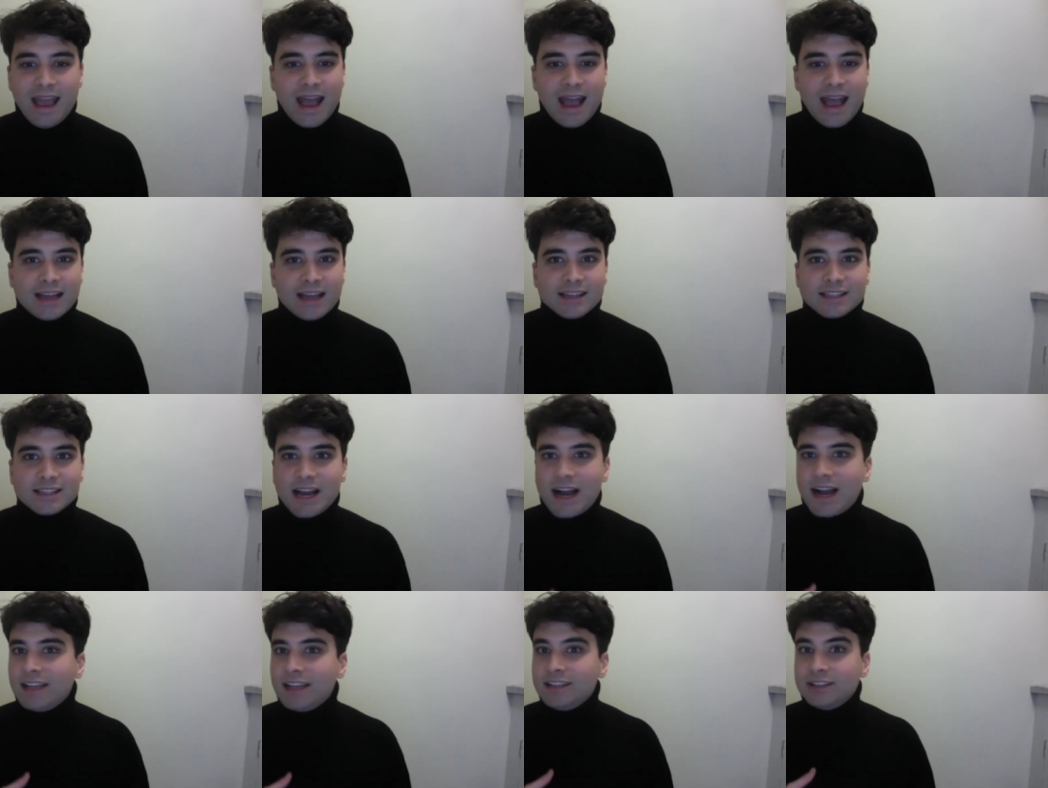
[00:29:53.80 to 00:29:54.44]

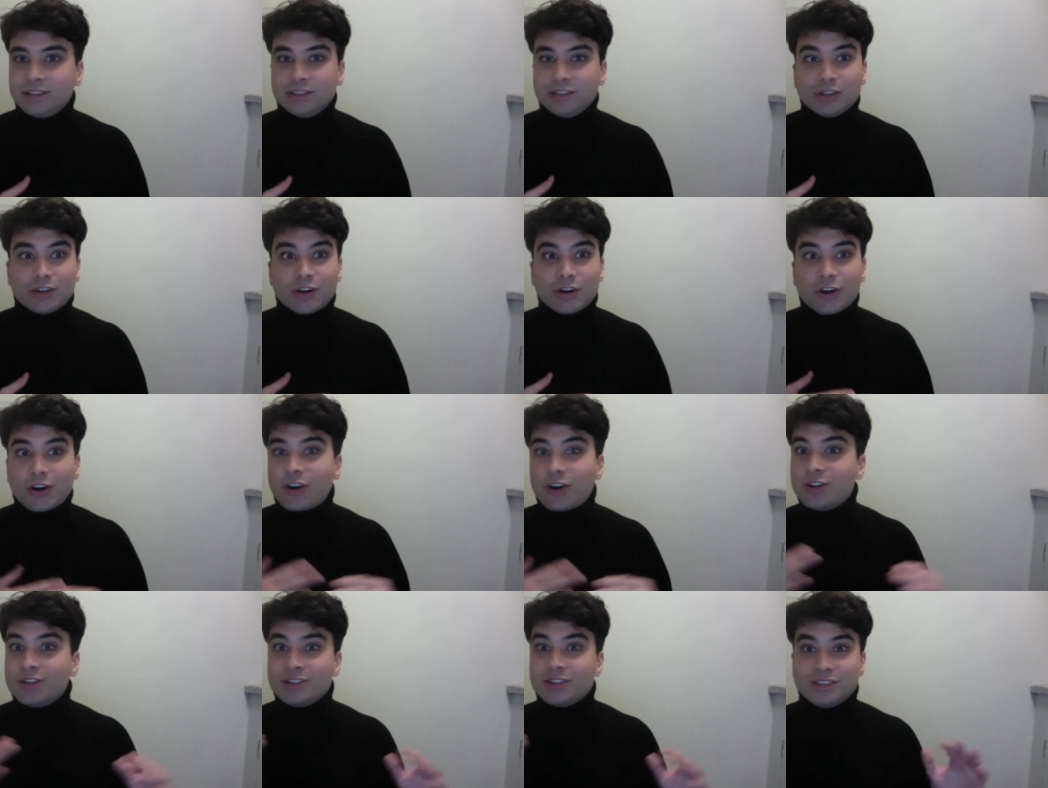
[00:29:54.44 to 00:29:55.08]
And I
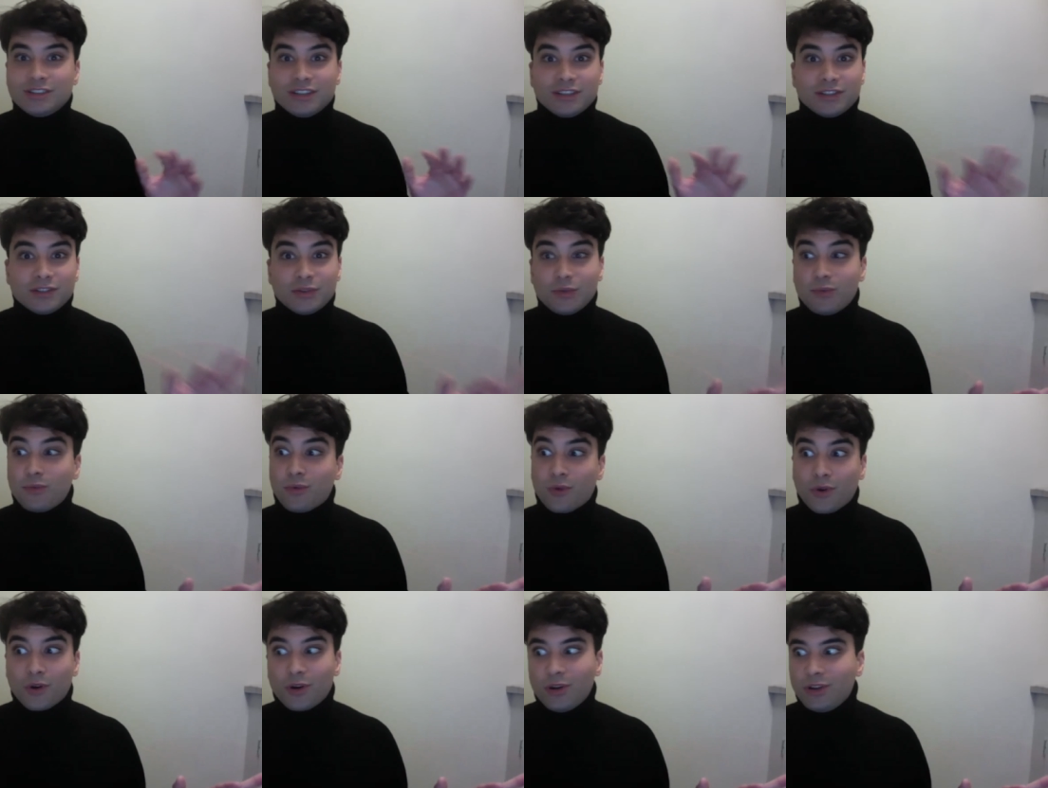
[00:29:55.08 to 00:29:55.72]
learned that the
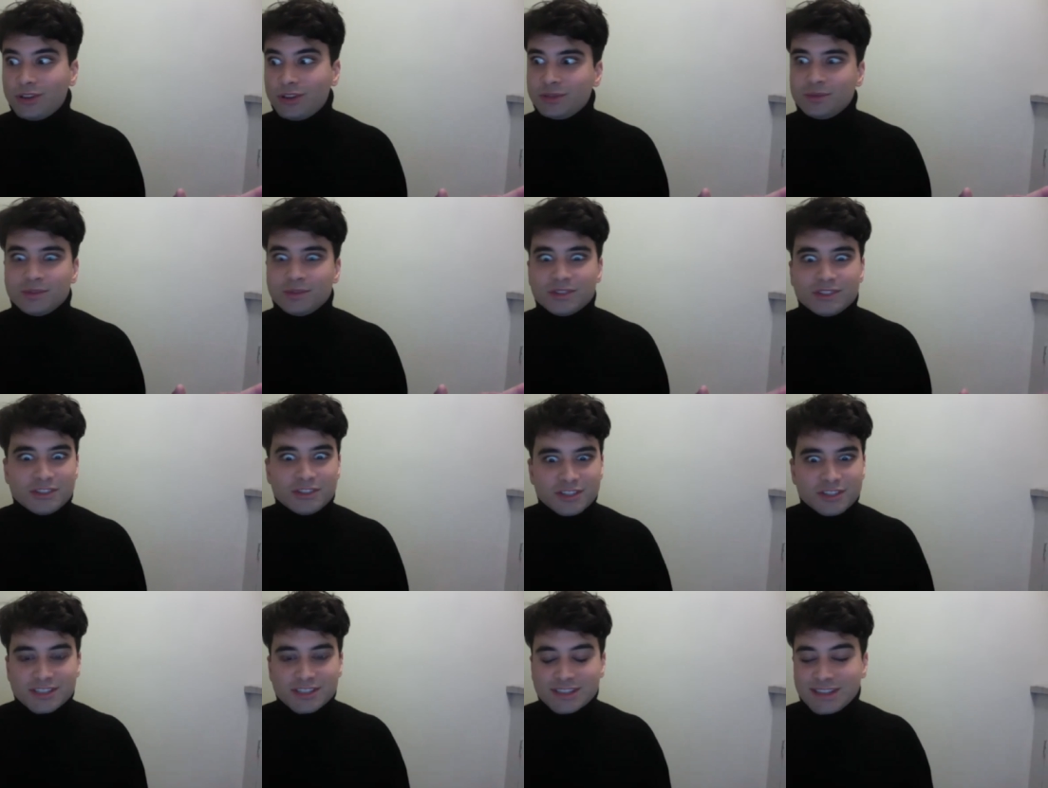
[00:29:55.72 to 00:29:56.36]
world
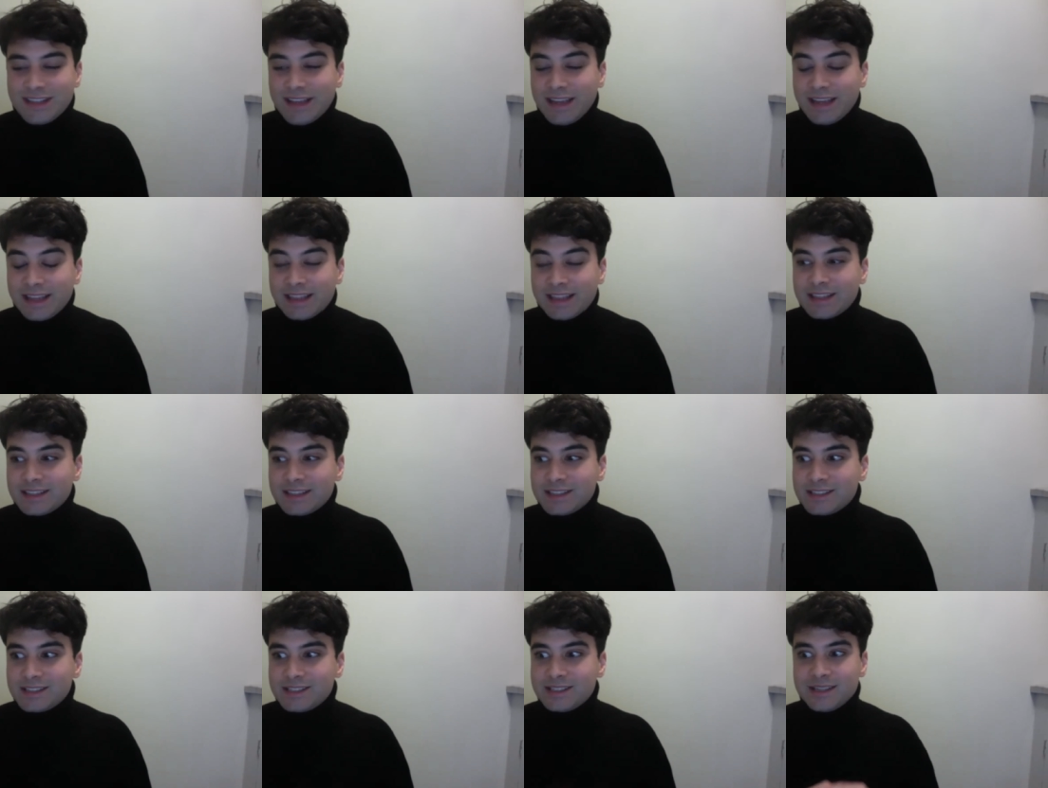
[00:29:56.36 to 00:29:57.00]
was just like
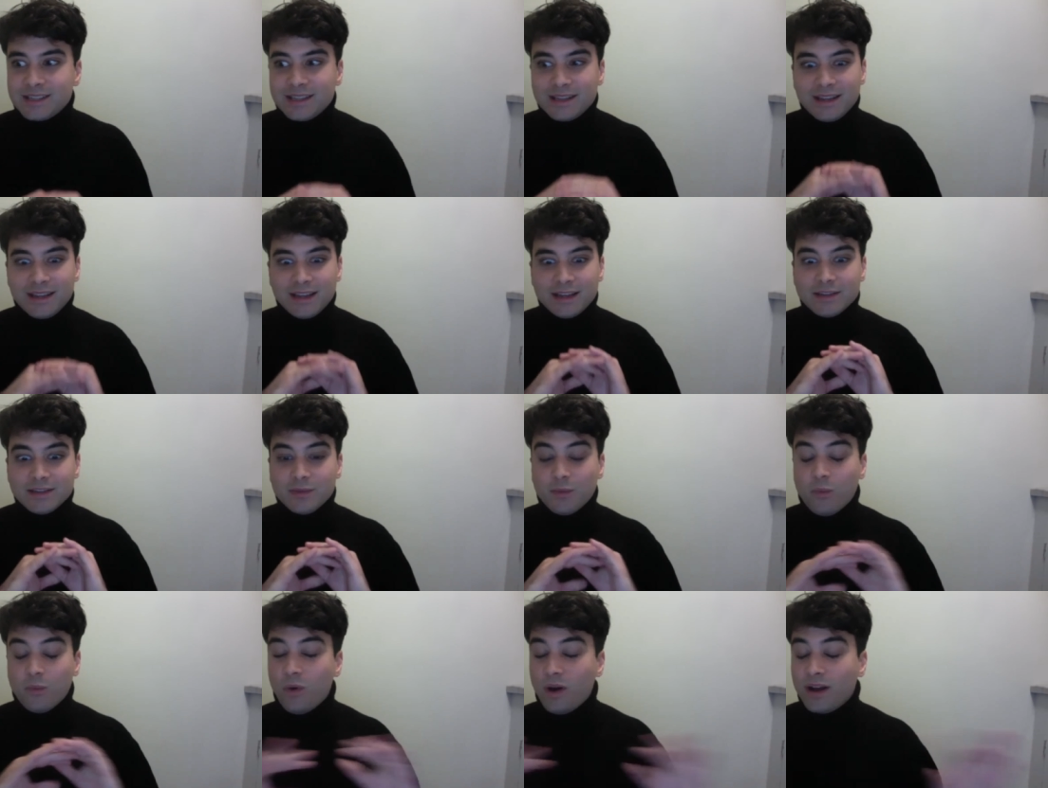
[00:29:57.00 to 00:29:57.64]
this
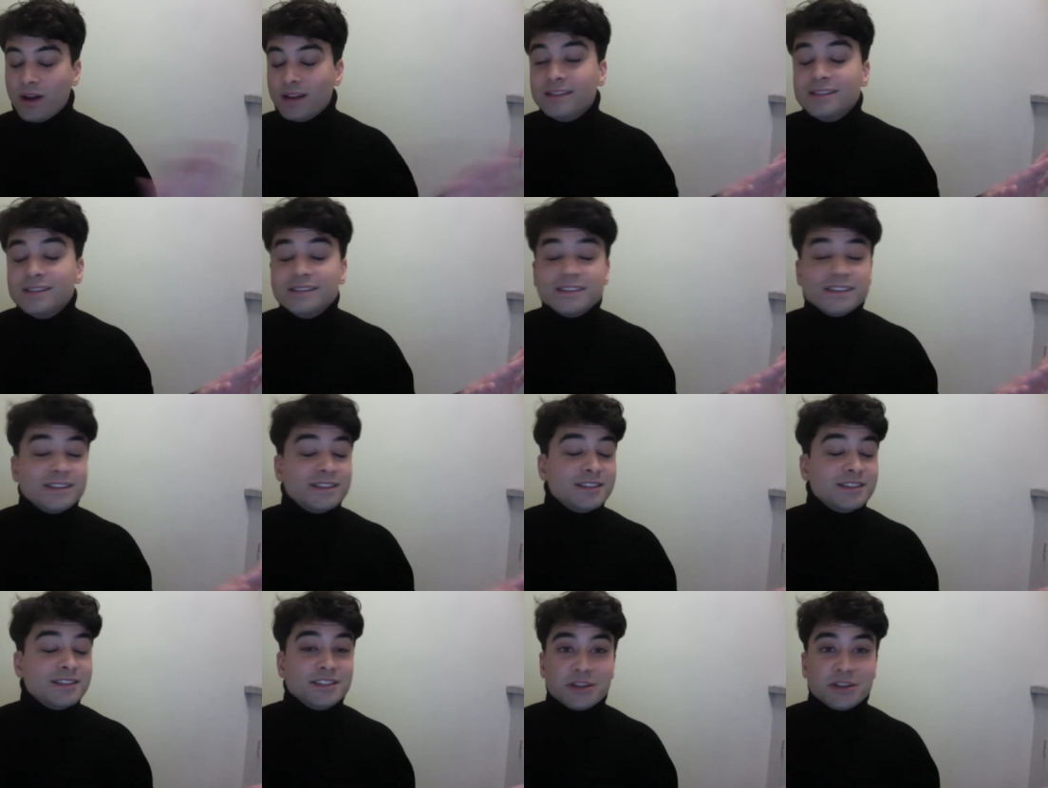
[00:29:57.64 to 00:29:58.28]
ones
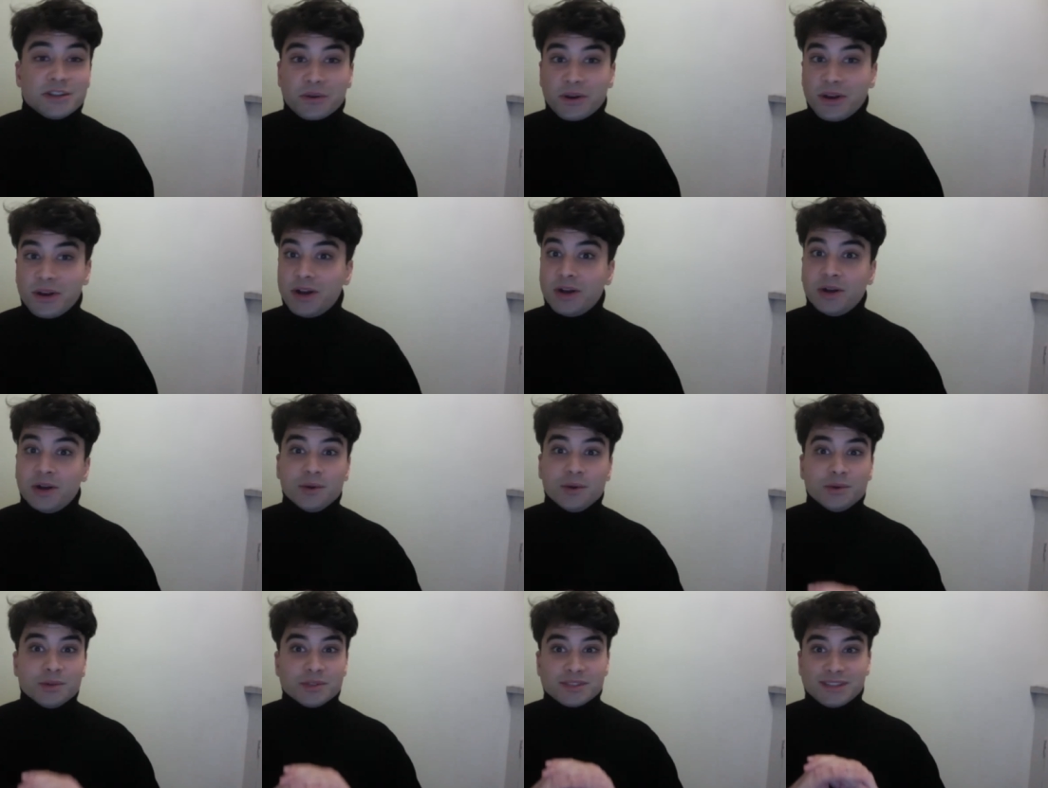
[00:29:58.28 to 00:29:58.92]
and
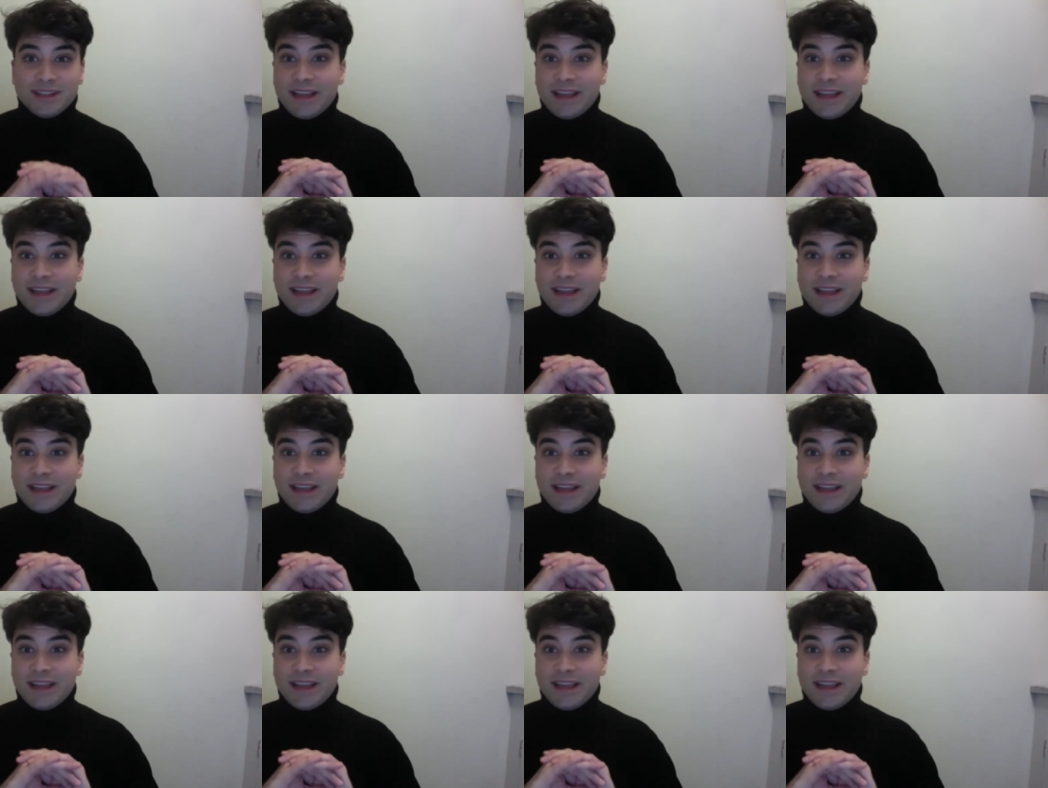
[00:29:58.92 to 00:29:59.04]
zeros,